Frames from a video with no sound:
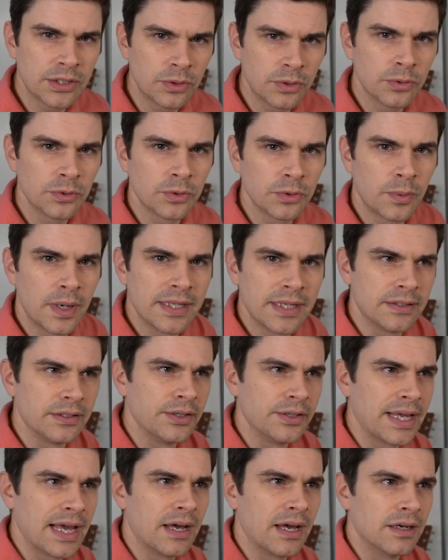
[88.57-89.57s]
cool the way that
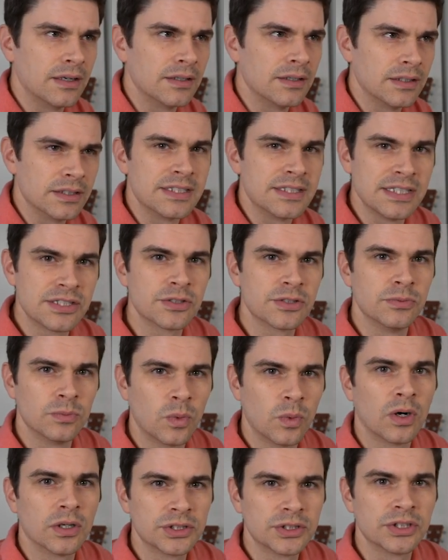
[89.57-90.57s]
you get a decent
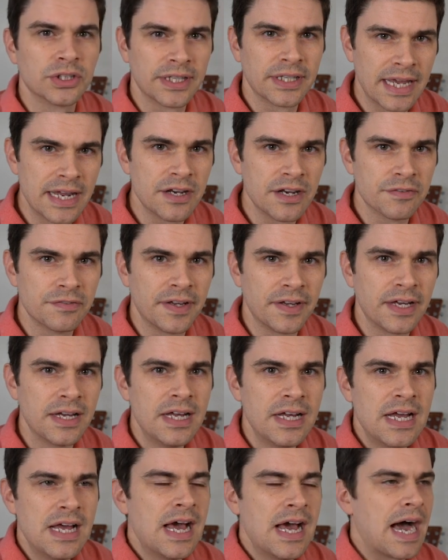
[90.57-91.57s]
watch at the end of it,
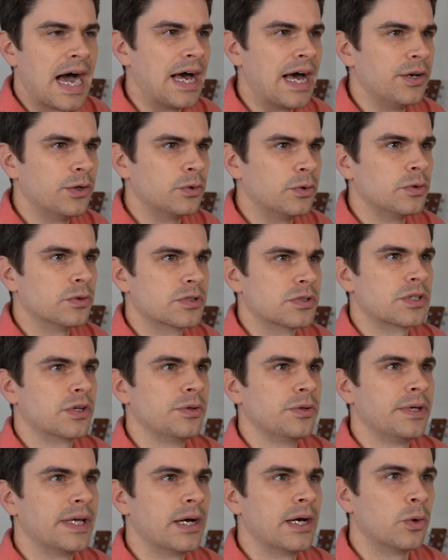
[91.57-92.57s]
and also
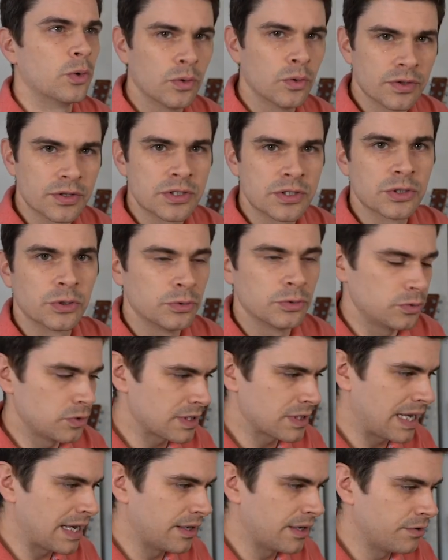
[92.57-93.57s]
you get all of the tools
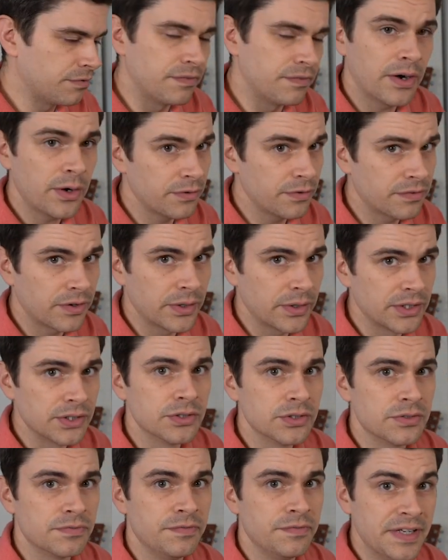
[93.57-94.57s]
and very, very
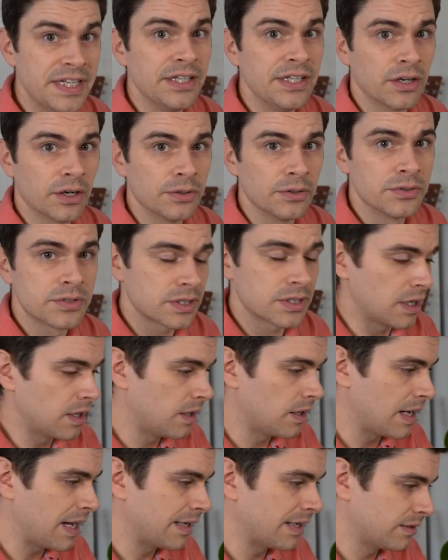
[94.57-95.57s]
good videos,
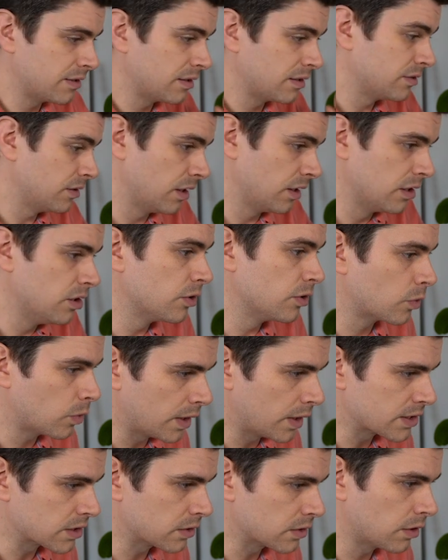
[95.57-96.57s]
and I learned
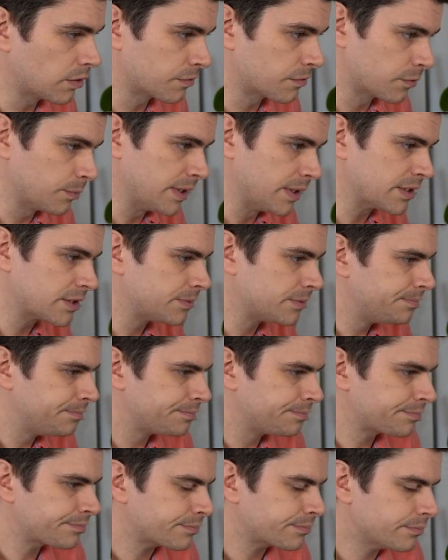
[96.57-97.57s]
quite a lot from it.
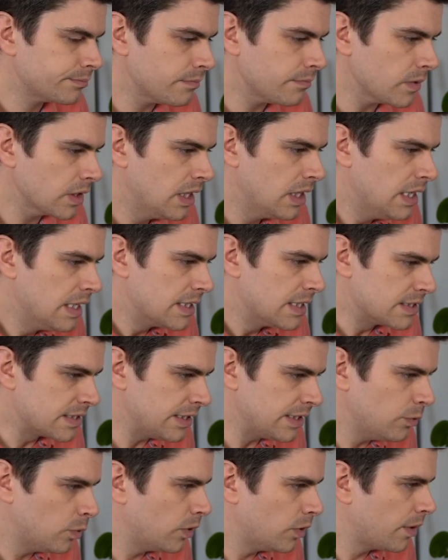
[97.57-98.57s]

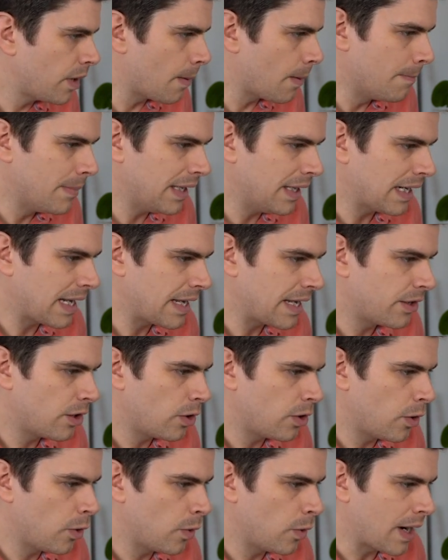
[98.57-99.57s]
D1
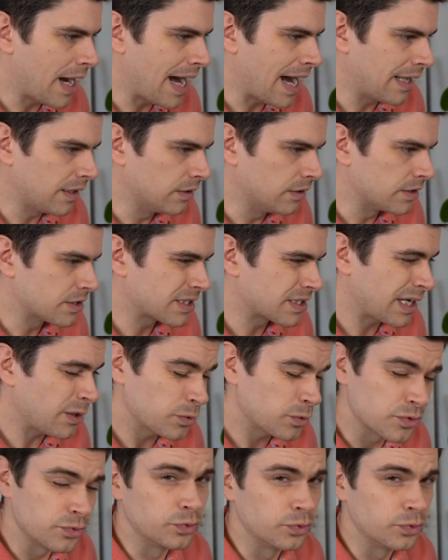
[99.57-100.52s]
Milano Atlas, that was